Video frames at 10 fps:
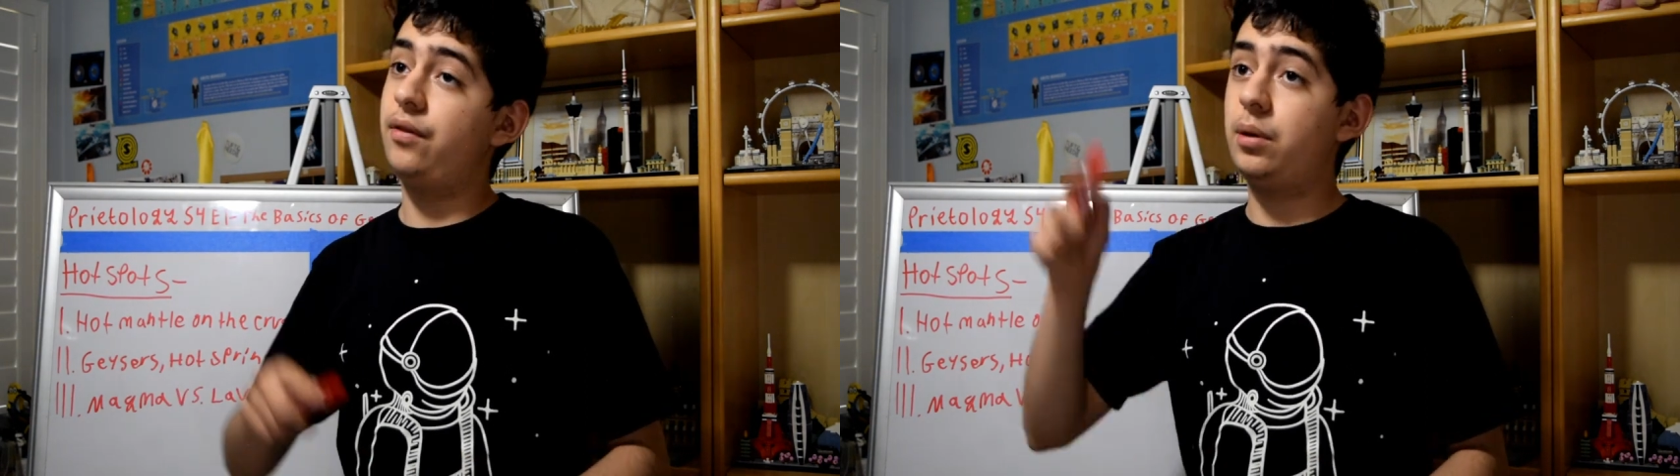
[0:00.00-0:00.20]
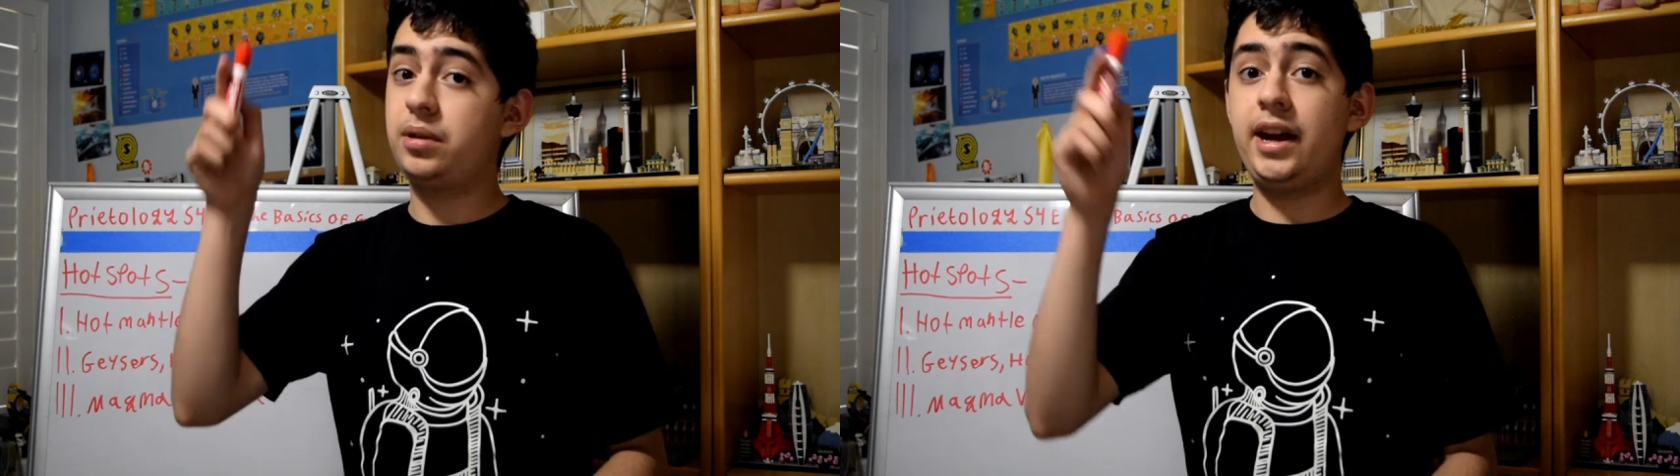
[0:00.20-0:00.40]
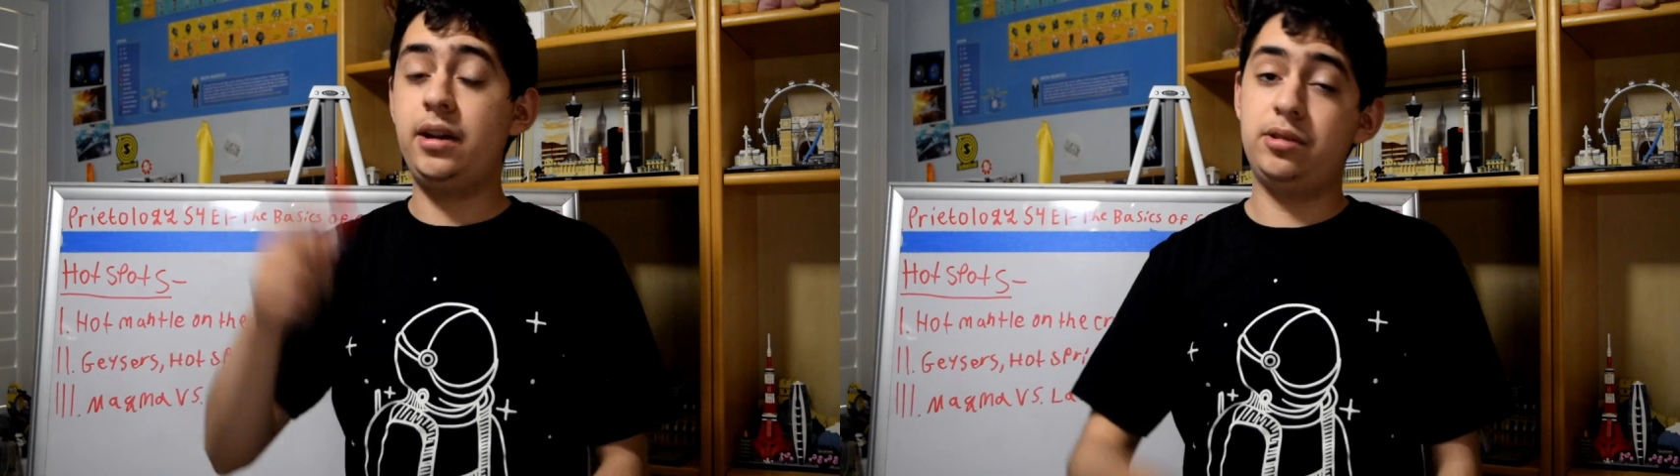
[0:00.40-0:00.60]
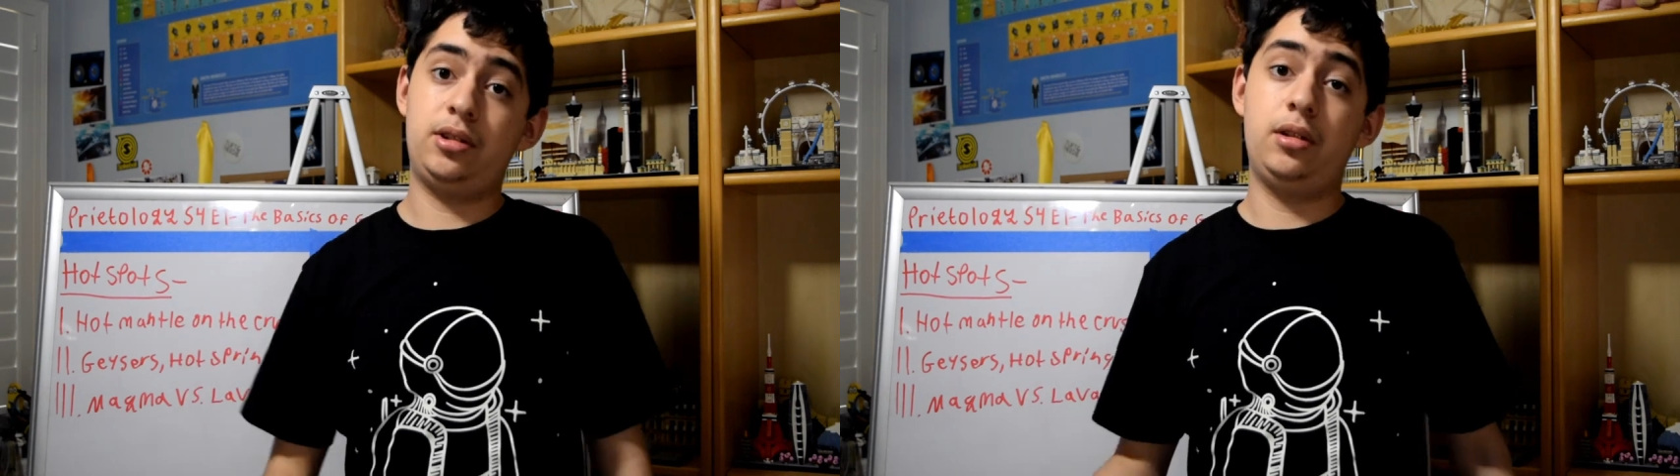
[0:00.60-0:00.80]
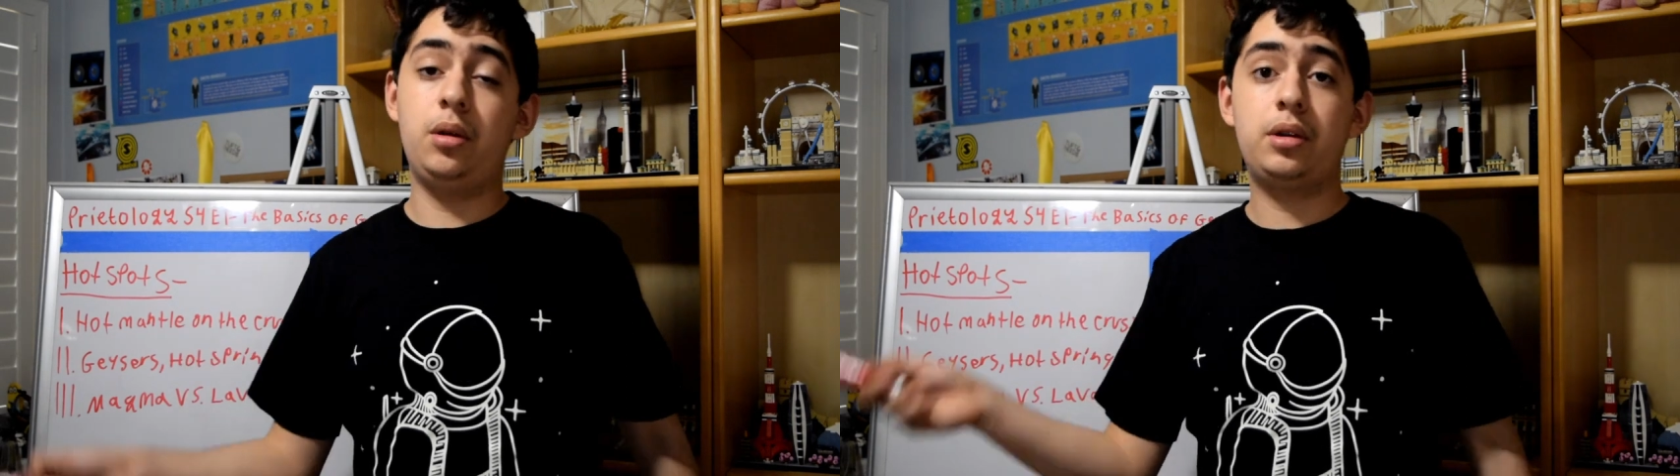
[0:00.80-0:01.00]
volcanoes
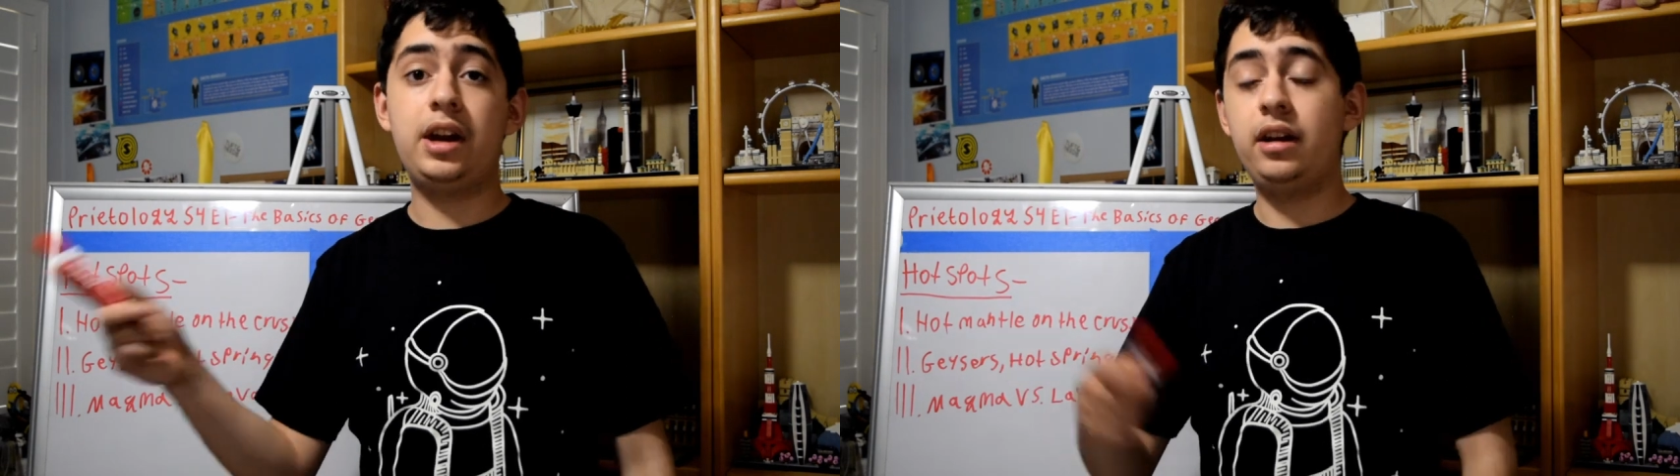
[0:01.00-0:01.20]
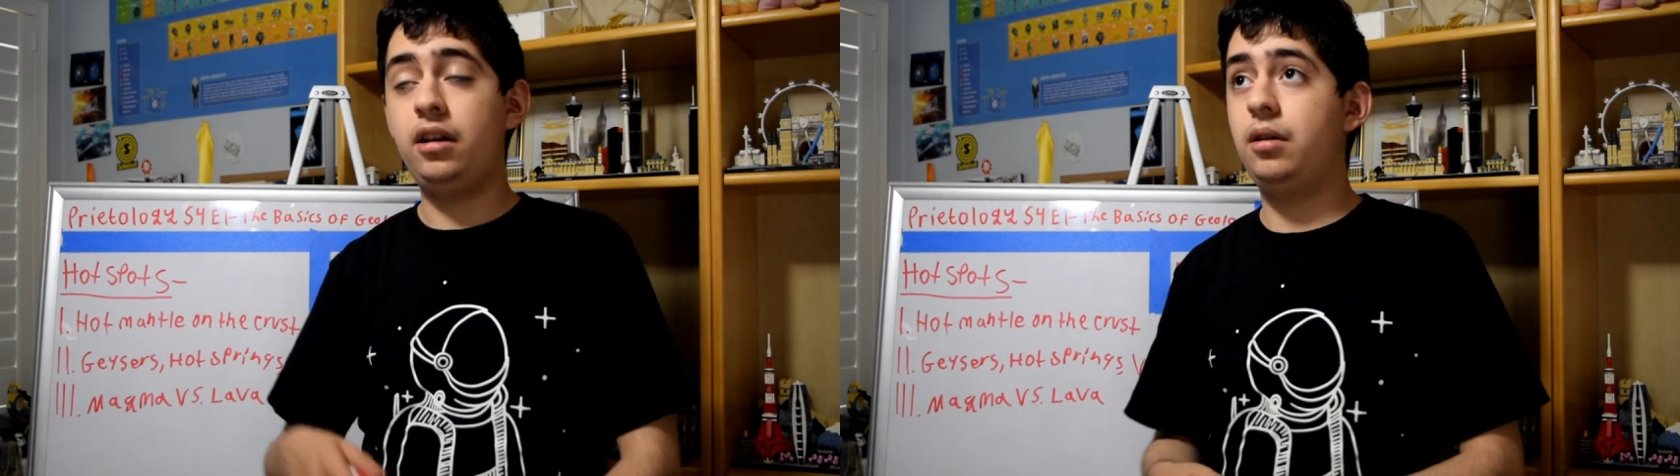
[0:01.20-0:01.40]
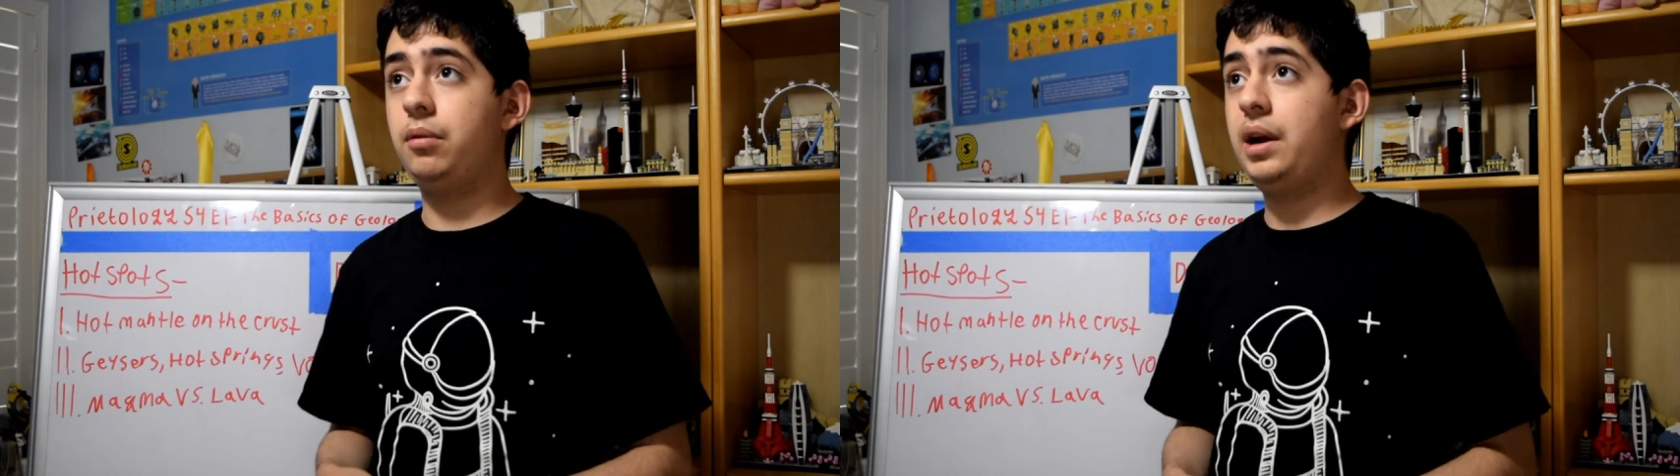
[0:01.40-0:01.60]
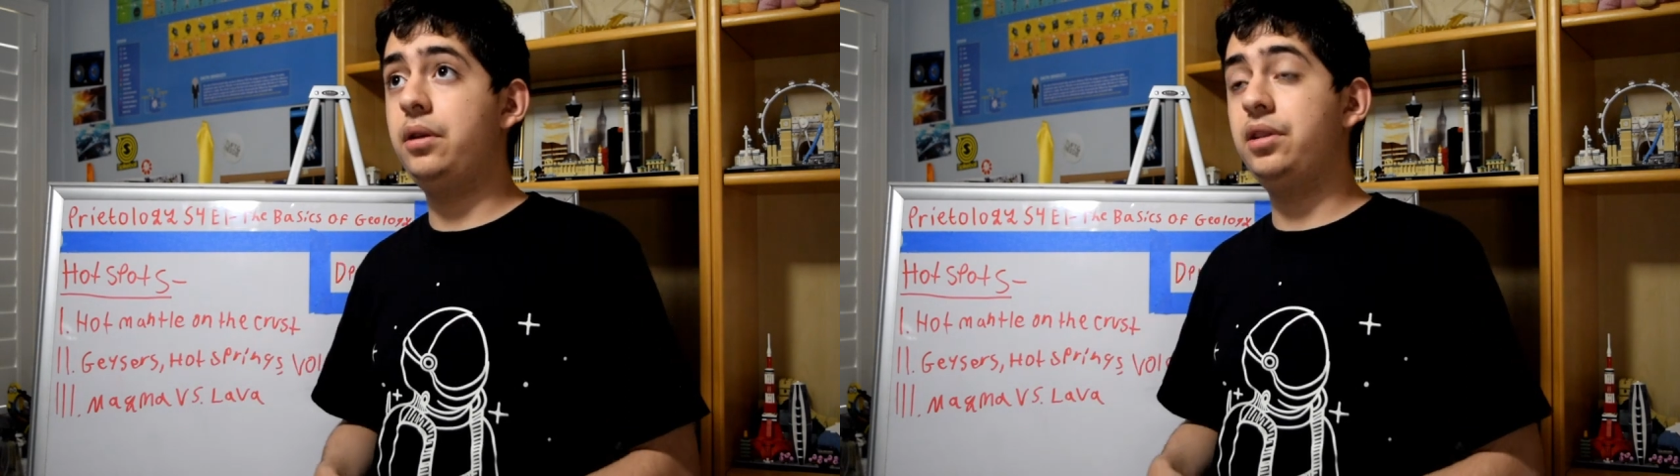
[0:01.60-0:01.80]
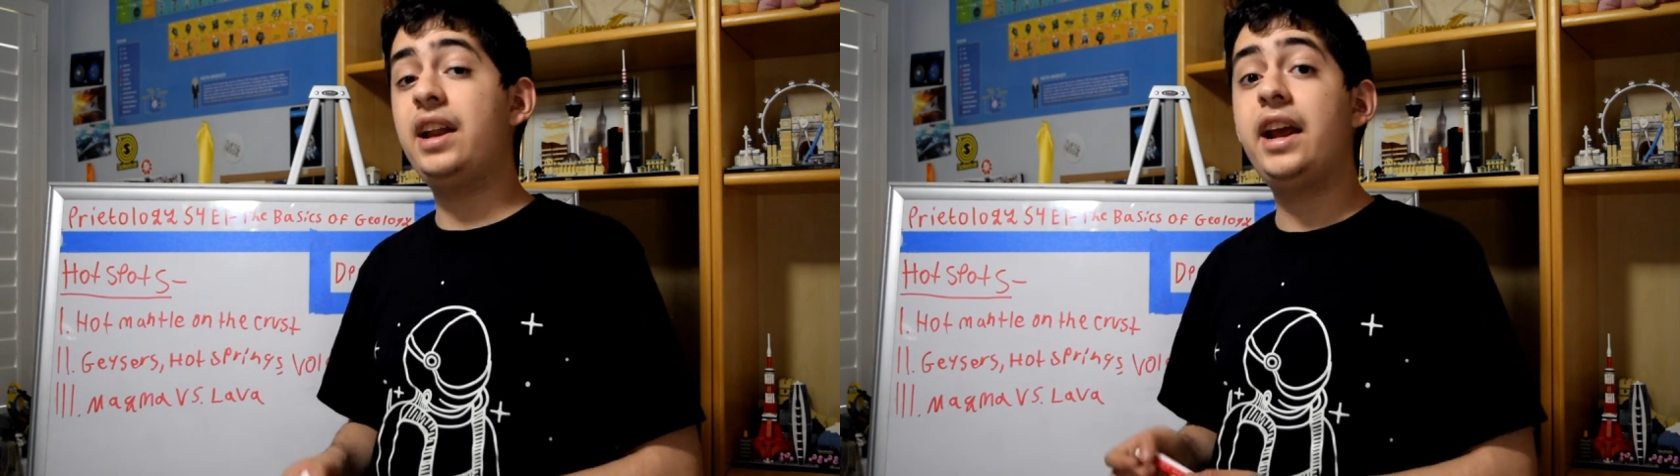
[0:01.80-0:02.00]
are located around an